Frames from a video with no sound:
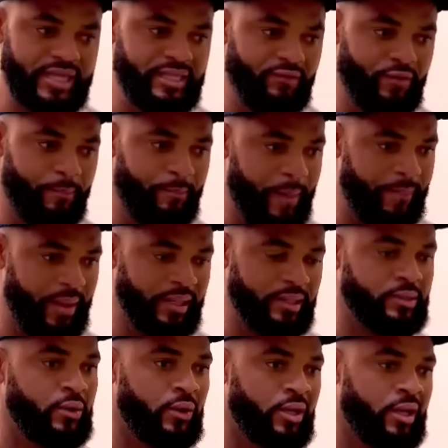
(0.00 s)
There's even
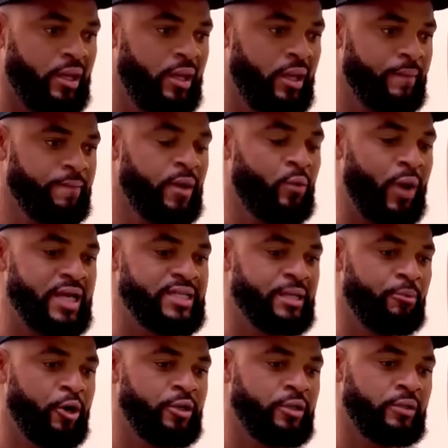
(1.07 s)
pepper in the talking.
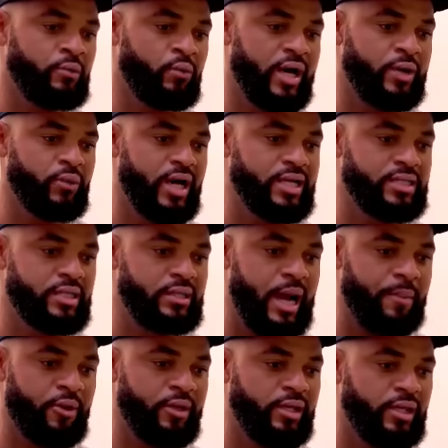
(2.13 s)
Where's the money?
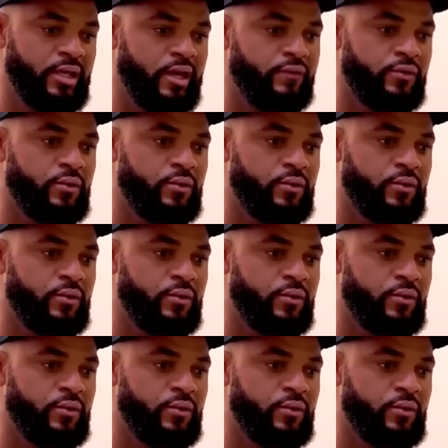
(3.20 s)
Where's the damn money he